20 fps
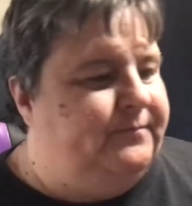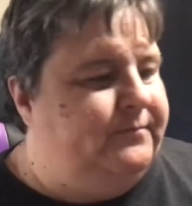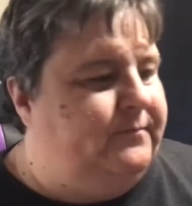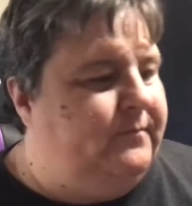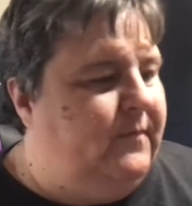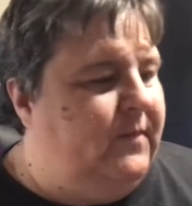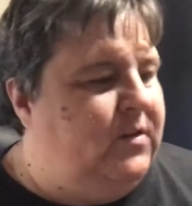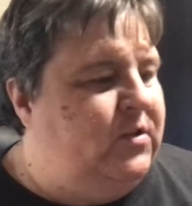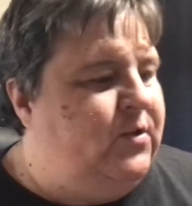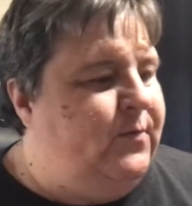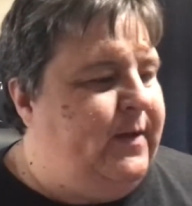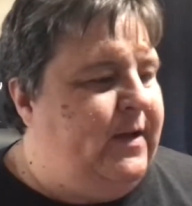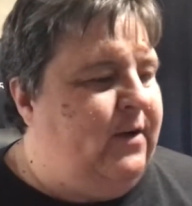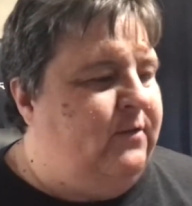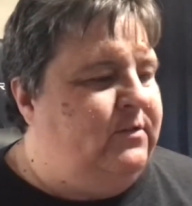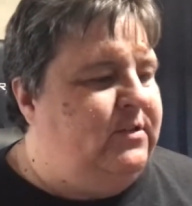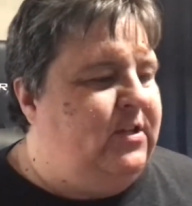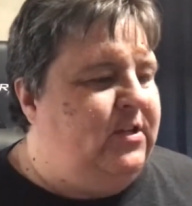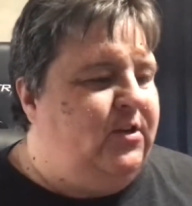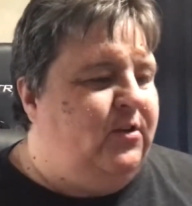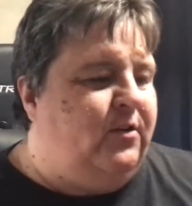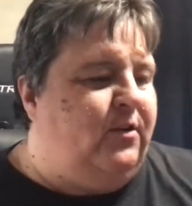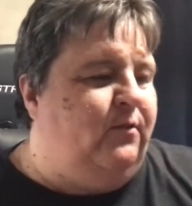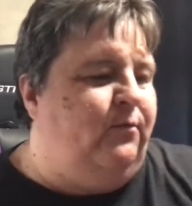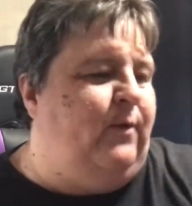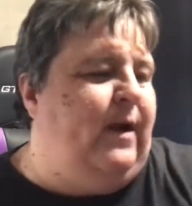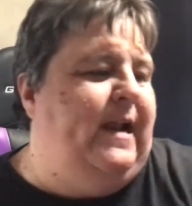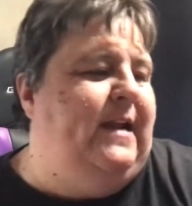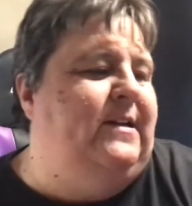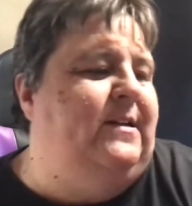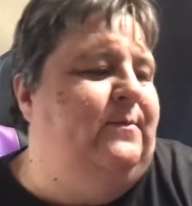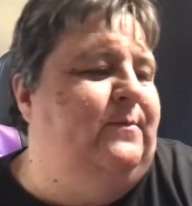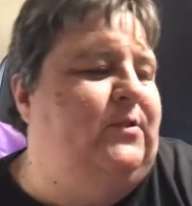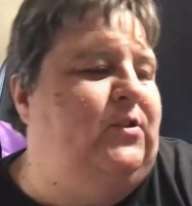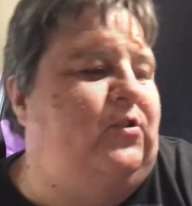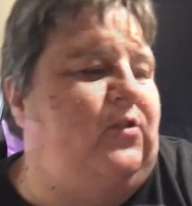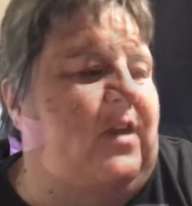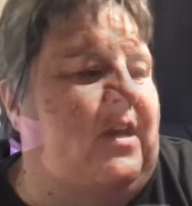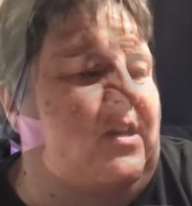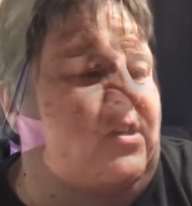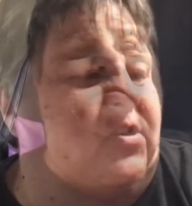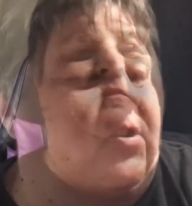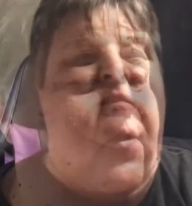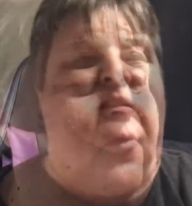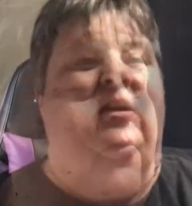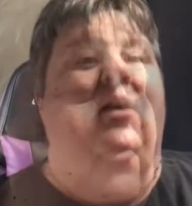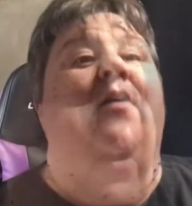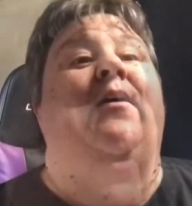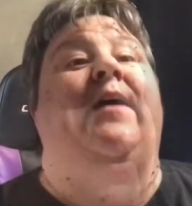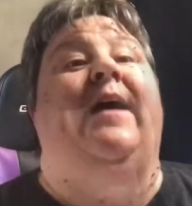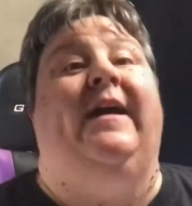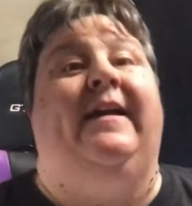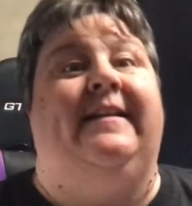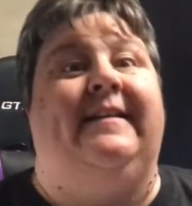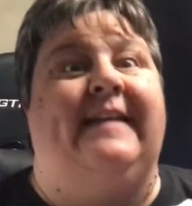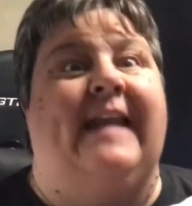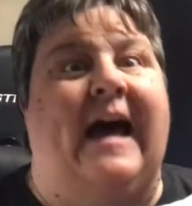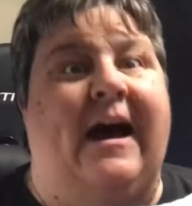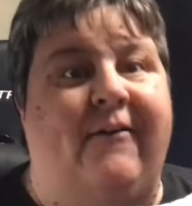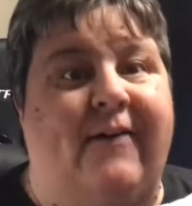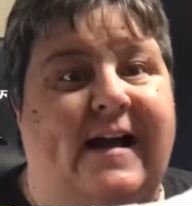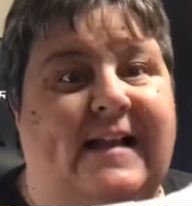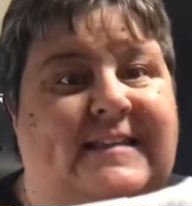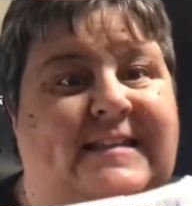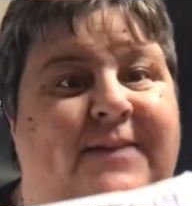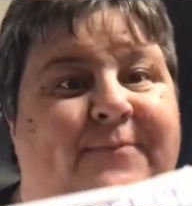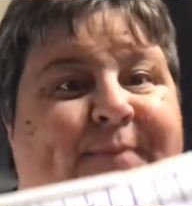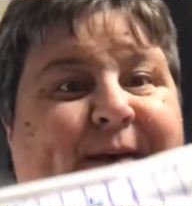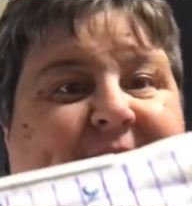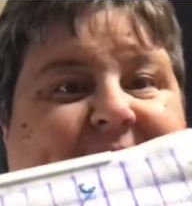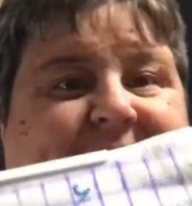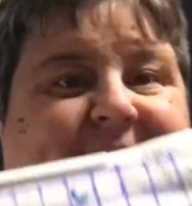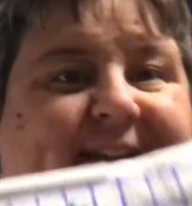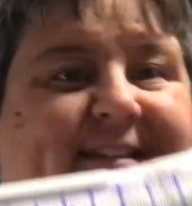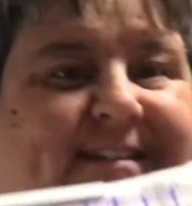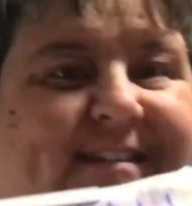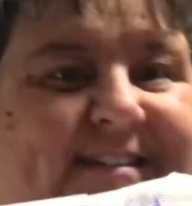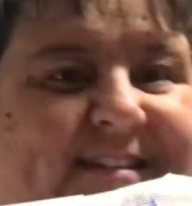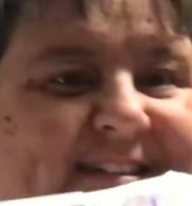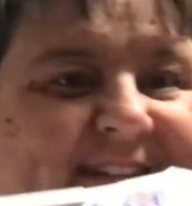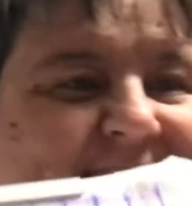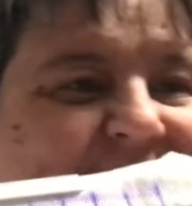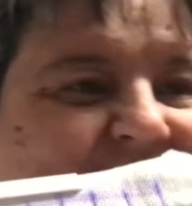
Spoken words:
Should we go to your random stranger one? Okay, now on to Becca's.